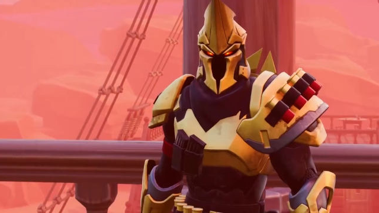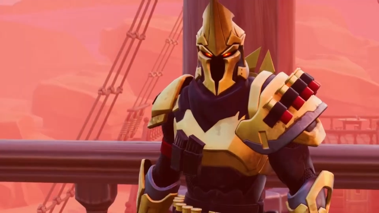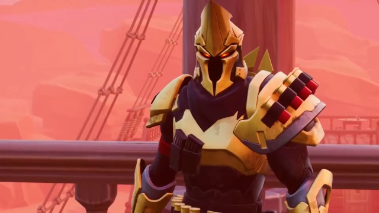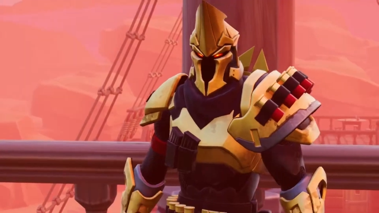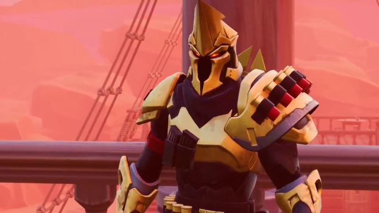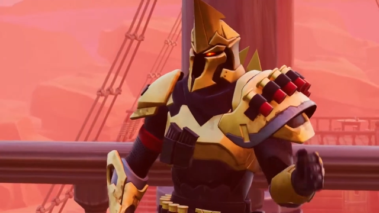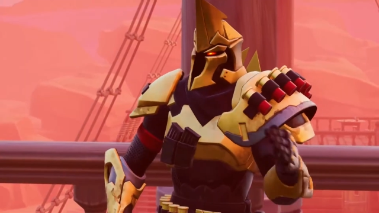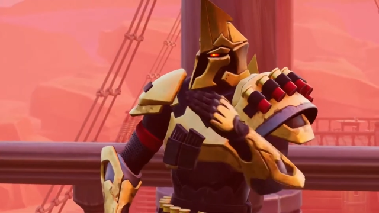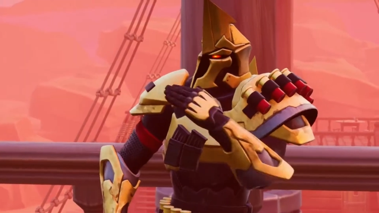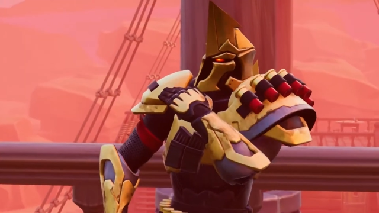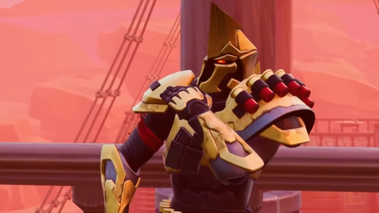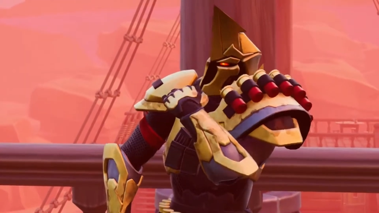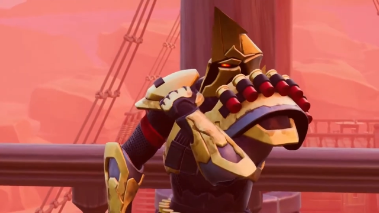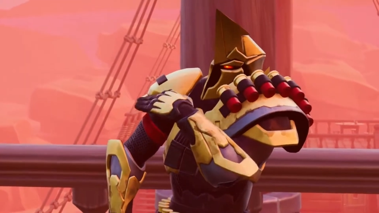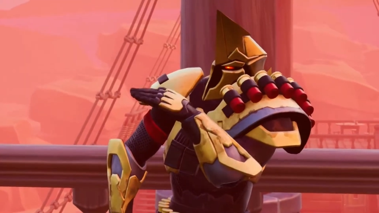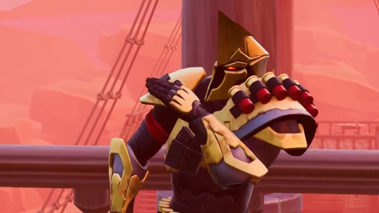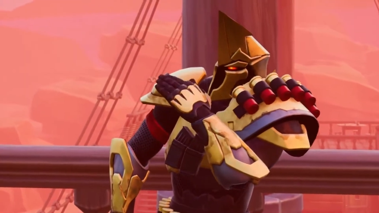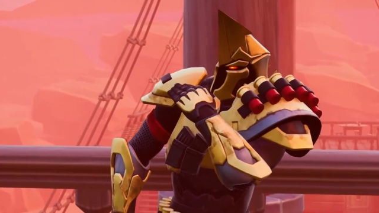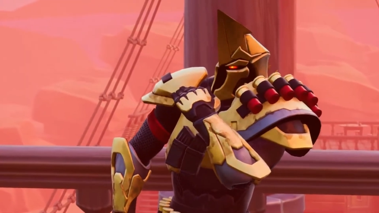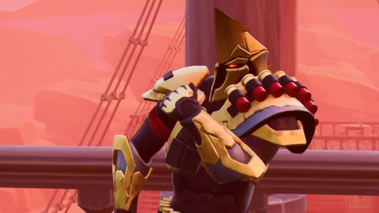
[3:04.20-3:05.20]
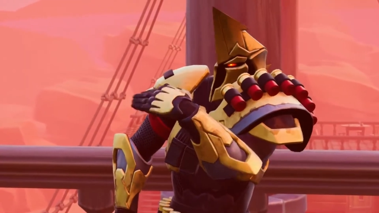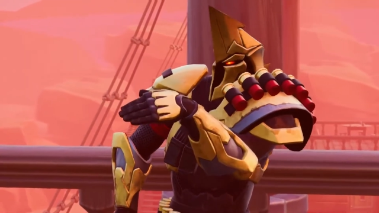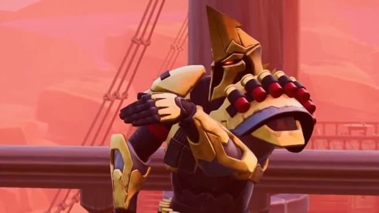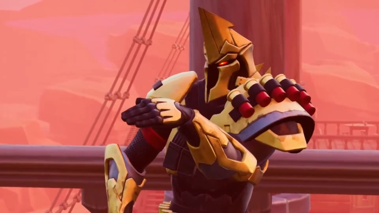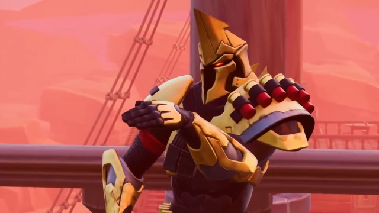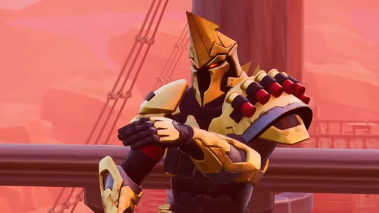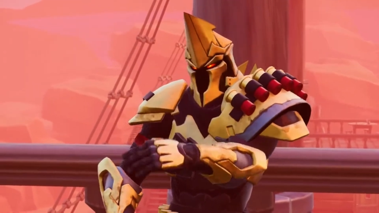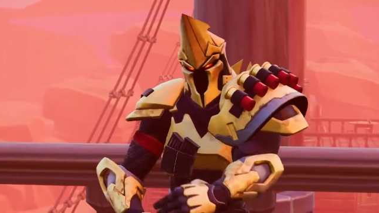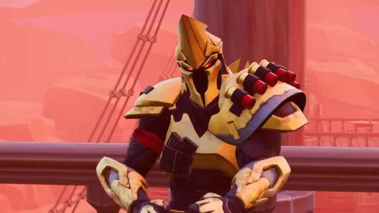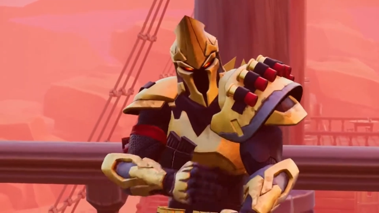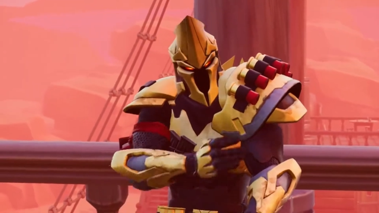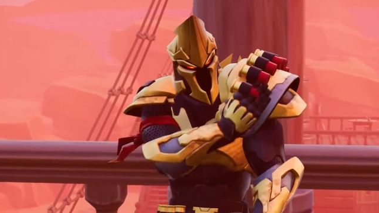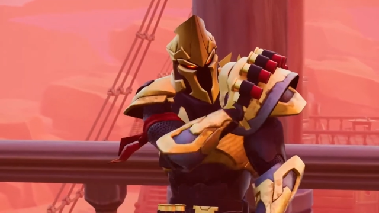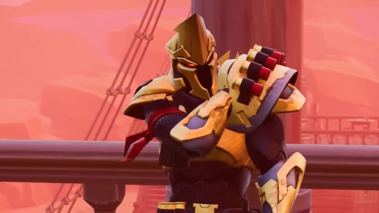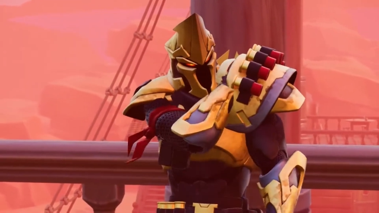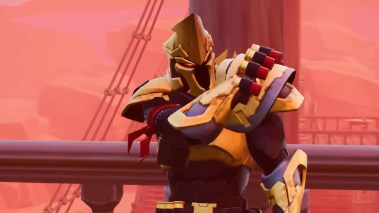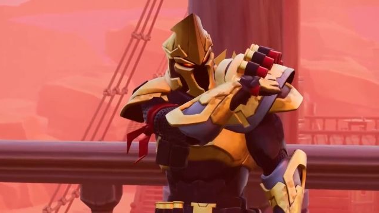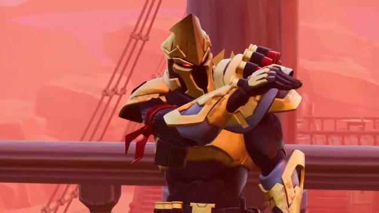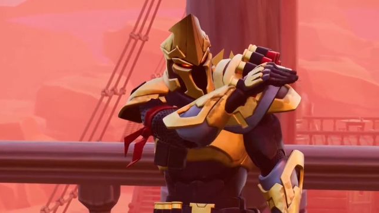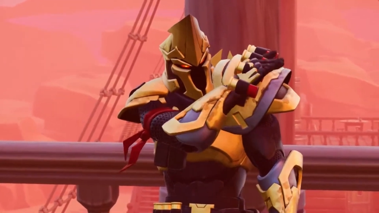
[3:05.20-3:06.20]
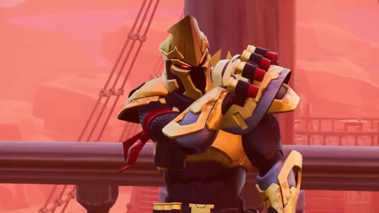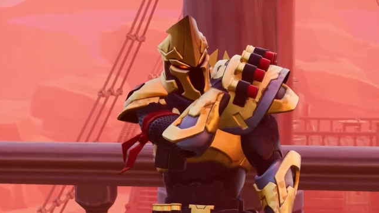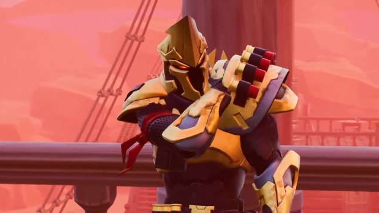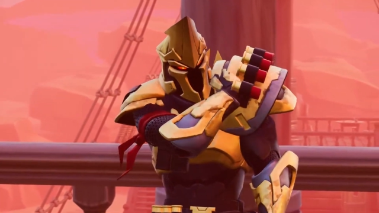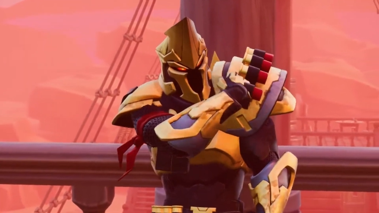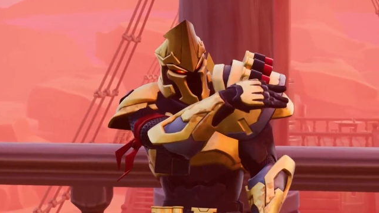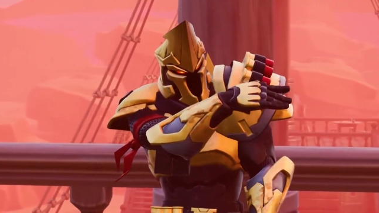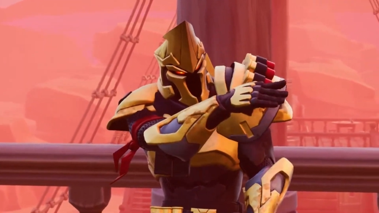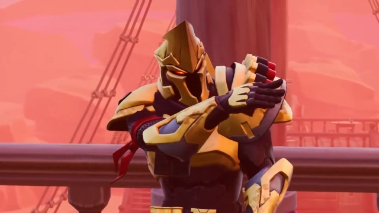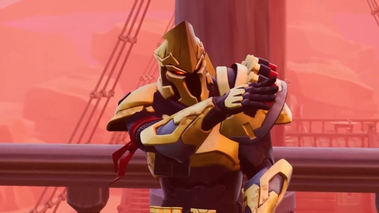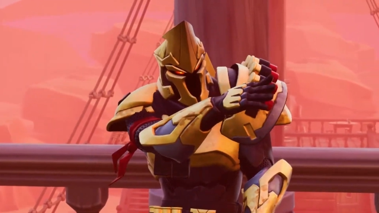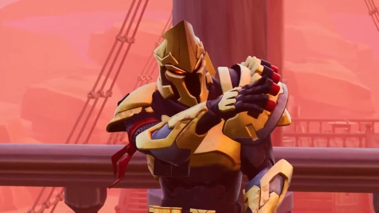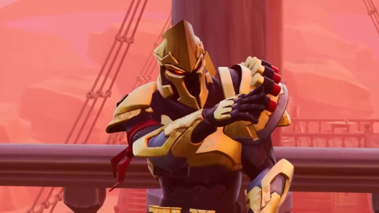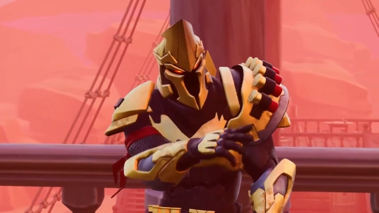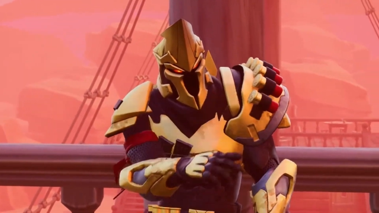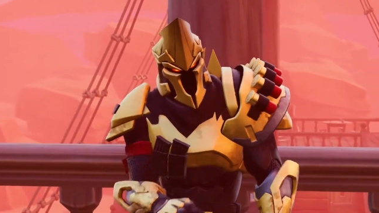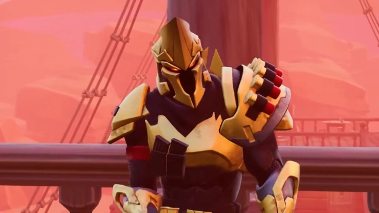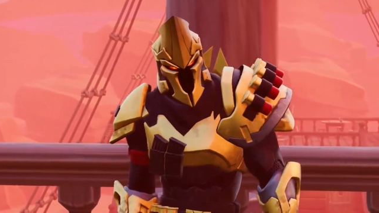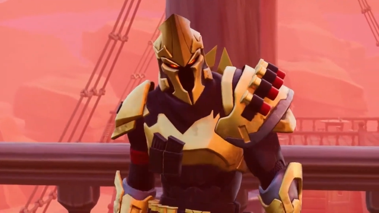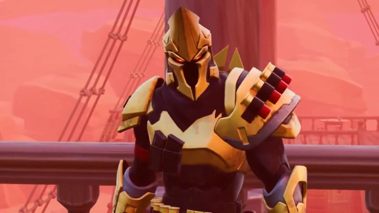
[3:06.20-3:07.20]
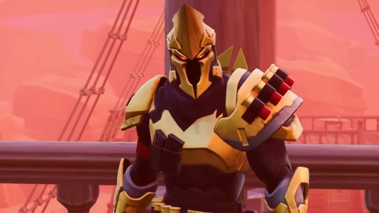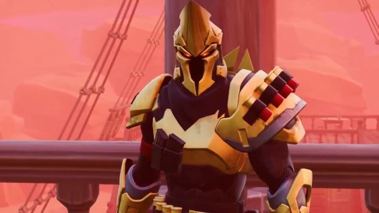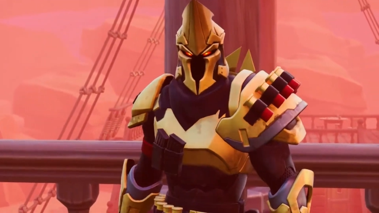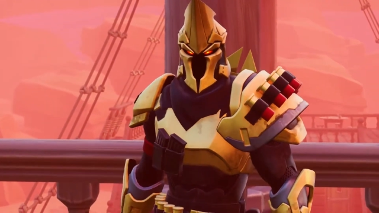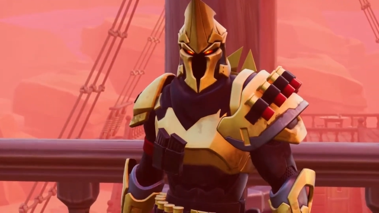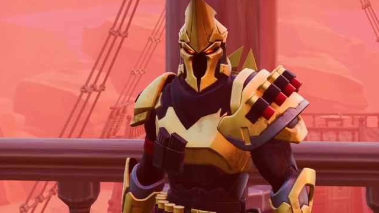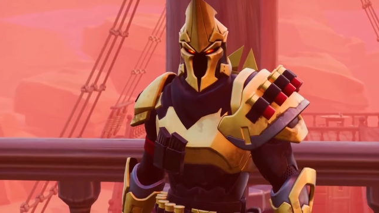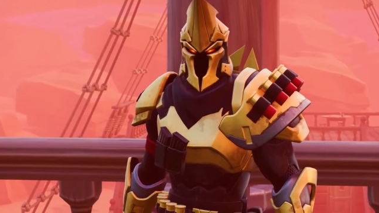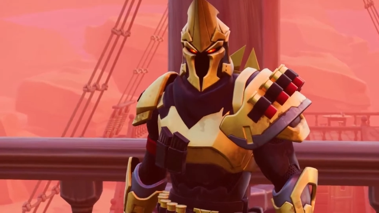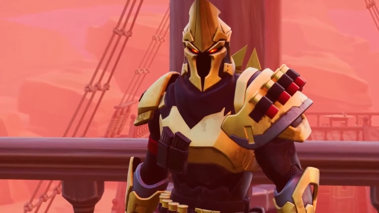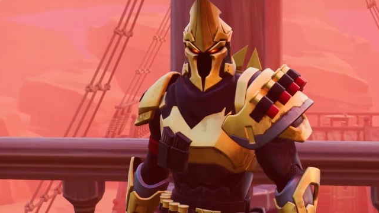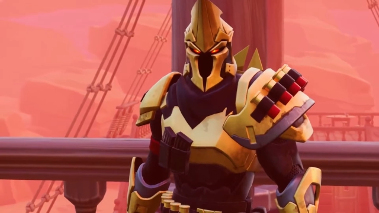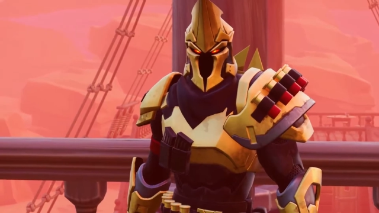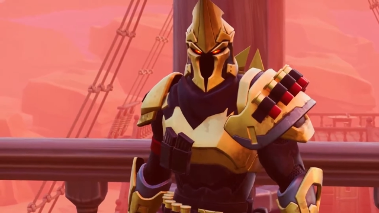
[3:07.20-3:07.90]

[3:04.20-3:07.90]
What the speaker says: Nobody's mouth can be seen.